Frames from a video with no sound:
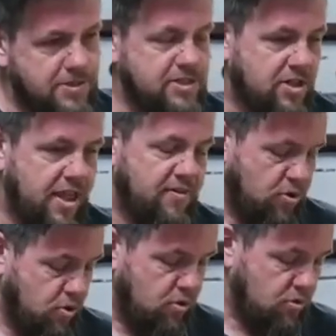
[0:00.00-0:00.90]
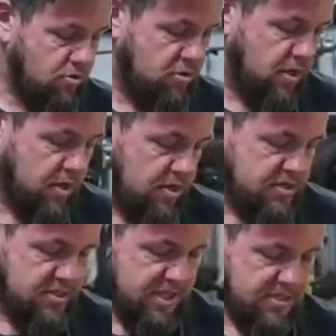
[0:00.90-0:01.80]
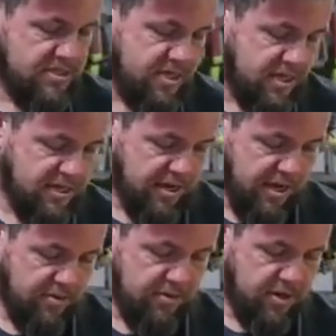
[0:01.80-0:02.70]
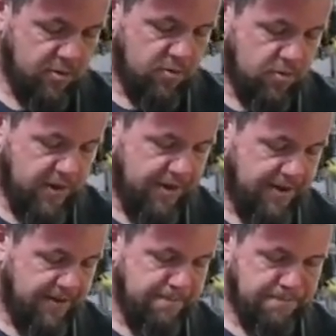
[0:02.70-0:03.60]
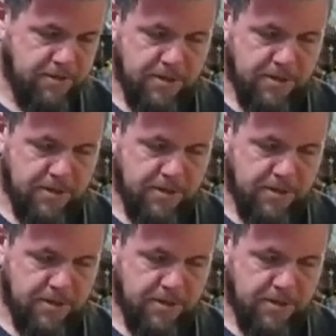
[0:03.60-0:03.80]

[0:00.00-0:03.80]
companies, they'll have a cool CNC'd out, you know,